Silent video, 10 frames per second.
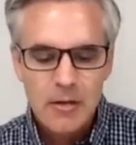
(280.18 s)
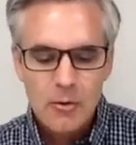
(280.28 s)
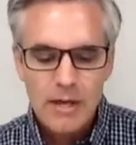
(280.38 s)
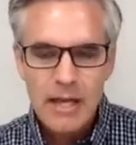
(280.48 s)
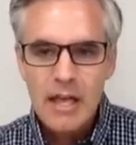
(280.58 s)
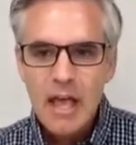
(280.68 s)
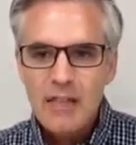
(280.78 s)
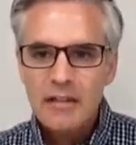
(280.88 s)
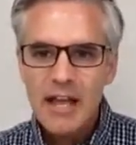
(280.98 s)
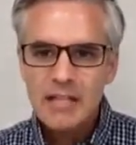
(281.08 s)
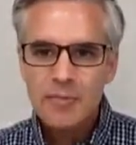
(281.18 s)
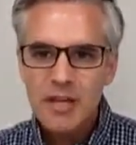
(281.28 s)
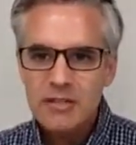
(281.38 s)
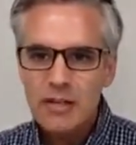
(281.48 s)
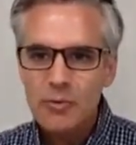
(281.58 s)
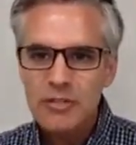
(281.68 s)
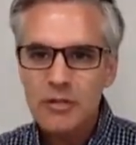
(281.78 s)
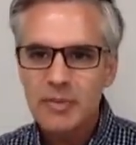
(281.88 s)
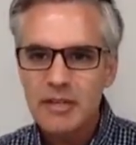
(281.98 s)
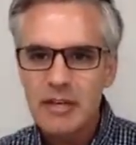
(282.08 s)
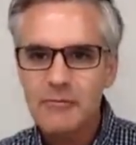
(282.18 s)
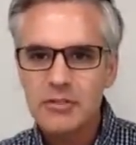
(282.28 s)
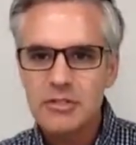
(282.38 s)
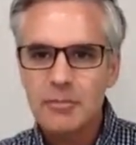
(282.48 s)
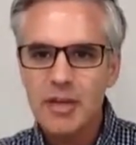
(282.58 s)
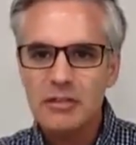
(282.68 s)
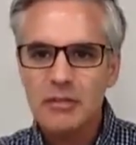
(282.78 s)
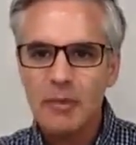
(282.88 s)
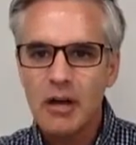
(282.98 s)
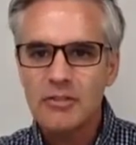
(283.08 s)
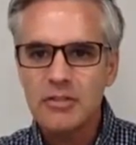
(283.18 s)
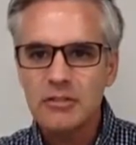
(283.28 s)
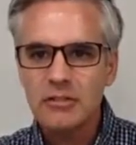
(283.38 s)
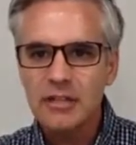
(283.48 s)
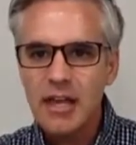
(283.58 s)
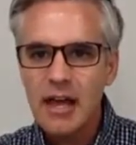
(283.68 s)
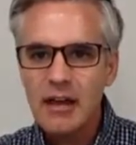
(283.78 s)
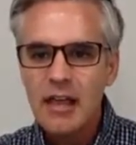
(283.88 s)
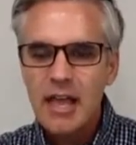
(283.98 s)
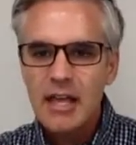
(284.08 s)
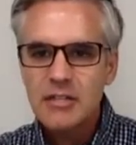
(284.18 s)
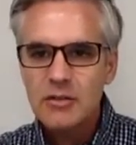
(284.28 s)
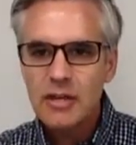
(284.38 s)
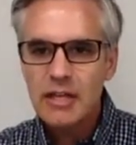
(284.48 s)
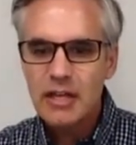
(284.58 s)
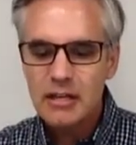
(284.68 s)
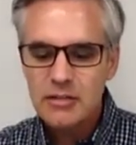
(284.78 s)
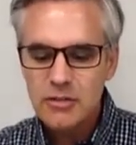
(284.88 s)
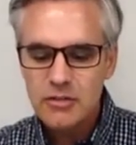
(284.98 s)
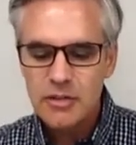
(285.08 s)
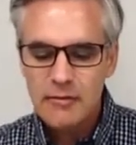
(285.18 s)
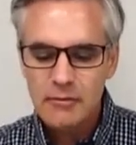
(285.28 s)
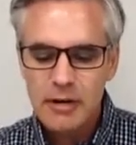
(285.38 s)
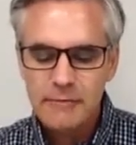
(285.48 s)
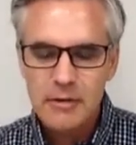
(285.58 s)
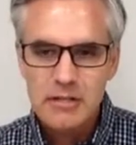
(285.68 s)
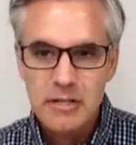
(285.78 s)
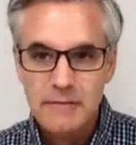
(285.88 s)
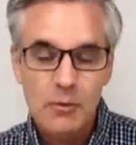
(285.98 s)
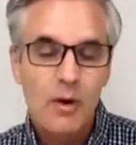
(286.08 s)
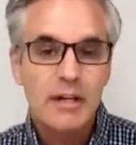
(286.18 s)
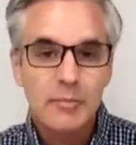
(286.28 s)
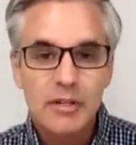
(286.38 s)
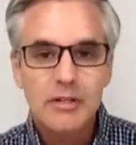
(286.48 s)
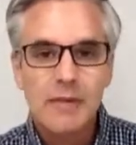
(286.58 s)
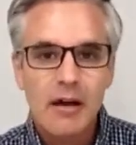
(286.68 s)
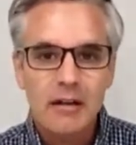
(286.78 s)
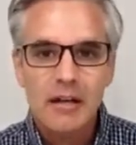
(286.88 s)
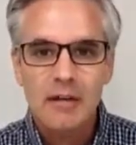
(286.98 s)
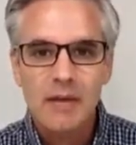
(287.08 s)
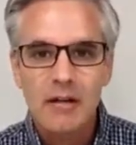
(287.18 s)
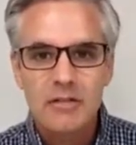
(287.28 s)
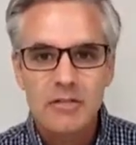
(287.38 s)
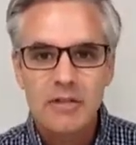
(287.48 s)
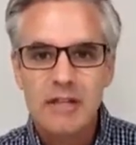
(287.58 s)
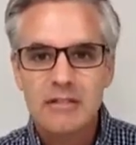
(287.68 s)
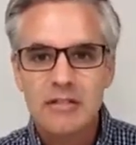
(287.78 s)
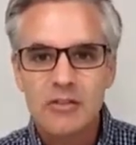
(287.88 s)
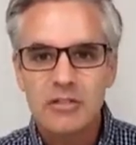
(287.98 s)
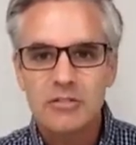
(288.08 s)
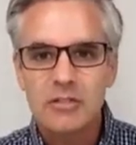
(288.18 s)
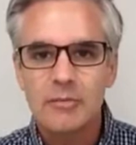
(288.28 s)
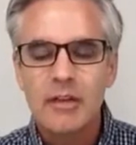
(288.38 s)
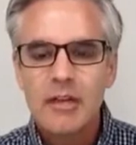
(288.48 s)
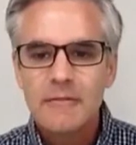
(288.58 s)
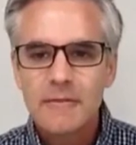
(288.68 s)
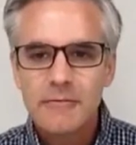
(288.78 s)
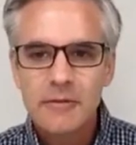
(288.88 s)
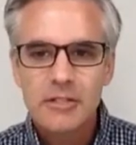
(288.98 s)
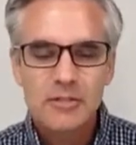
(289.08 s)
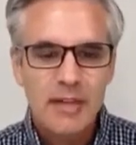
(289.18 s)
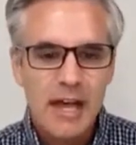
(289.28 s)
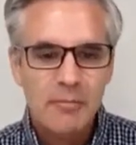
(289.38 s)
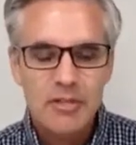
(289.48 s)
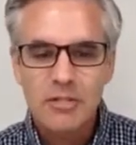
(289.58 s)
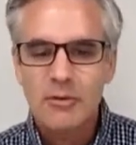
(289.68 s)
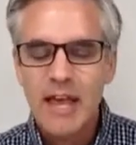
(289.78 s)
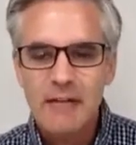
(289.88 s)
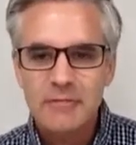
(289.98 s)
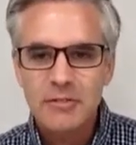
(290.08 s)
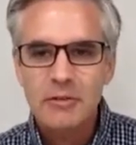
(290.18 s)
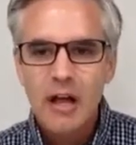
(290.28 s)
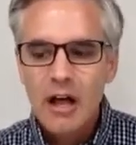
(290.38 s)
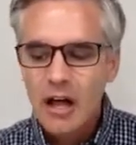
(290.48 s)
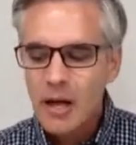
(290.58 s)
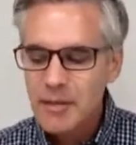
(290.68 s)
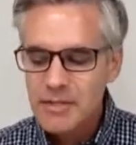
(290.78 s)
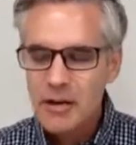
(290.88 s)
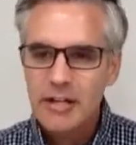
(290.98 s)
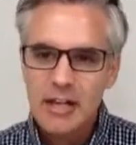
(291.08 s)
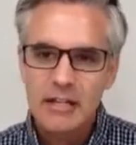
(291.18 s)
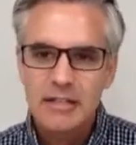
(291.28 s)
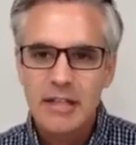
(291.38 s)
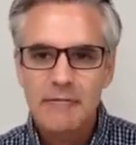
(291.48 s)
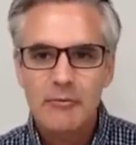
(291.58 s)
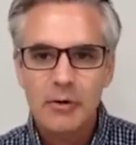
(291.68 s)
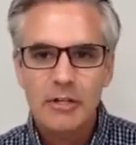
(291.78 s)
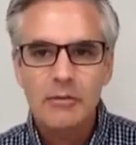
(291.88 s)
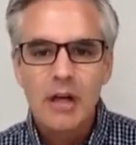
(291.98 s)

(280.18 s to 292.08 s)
Okay? The last page that was in your PDF was just a page of the models just to look at. And so again, so you have a reference. If you wanted to print them out and cut them out and do it as it tells you to do them, feel free to do that, but you don't have to, because I already kind of did that for you.